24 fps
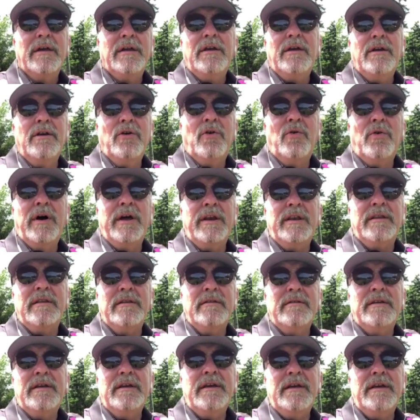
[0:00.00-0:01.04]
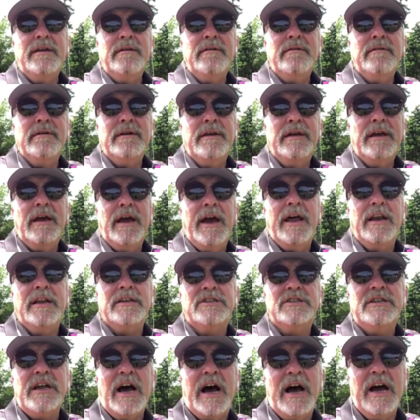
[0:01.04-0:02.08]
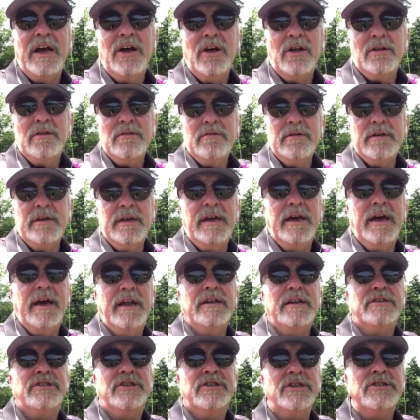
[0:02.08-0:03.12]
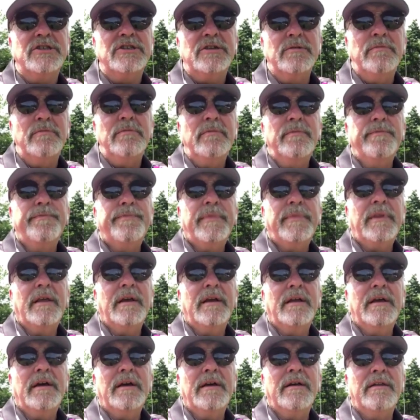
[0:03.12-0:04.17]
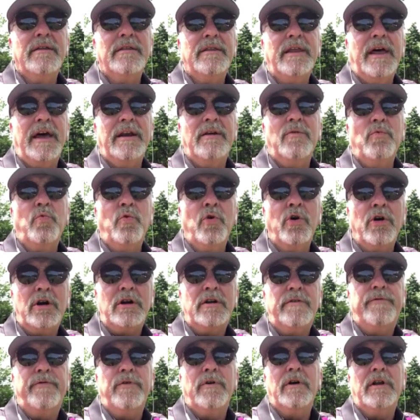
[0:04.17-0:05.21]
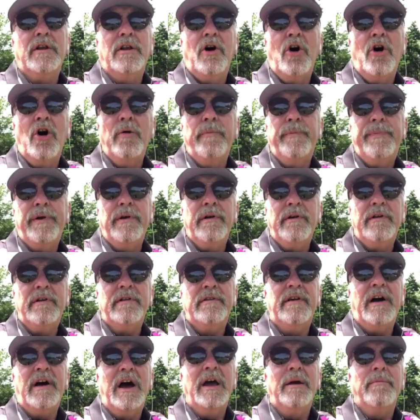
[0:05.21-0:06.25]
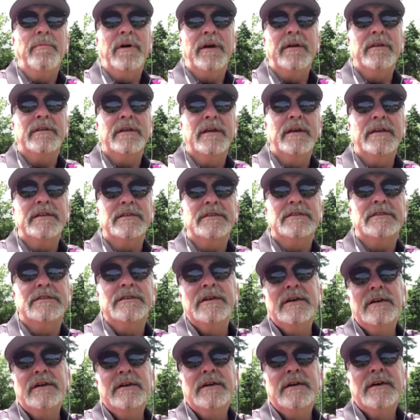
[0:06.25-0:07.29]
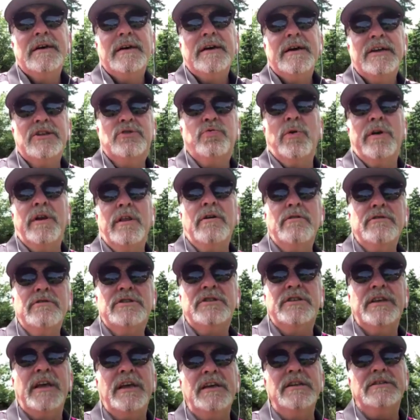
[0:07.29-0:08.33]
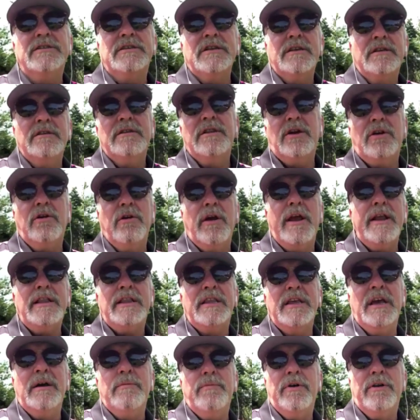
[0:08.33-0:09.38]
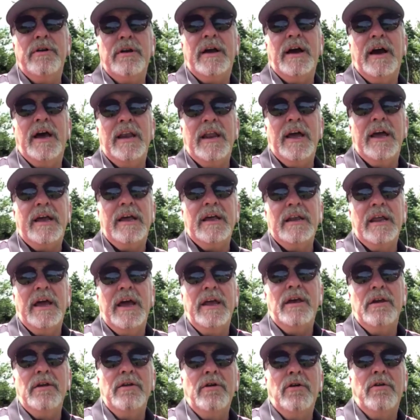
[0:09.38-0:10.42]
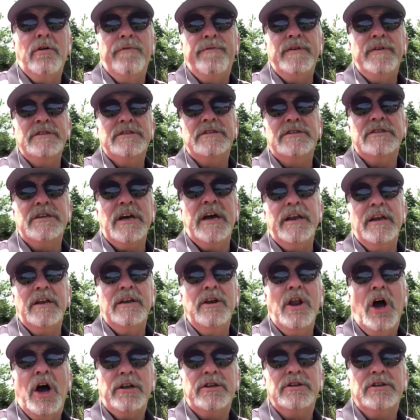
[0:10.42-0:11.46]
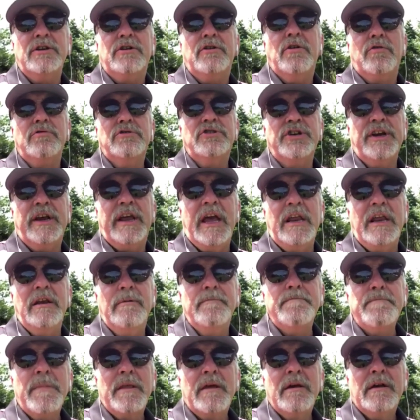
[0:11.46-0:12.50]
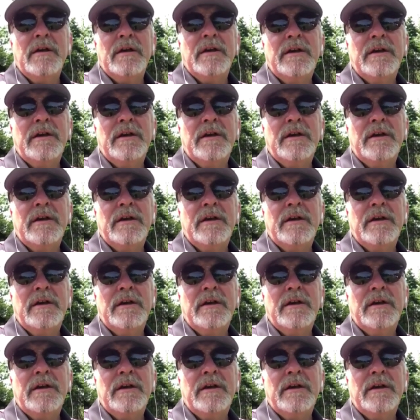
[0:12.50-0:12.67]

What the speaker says: you know what? He had a style. He had a system that worked for a long period of time. It's one of those things that the great thing about a guy like Alain, you know, if he's decided not to coach again,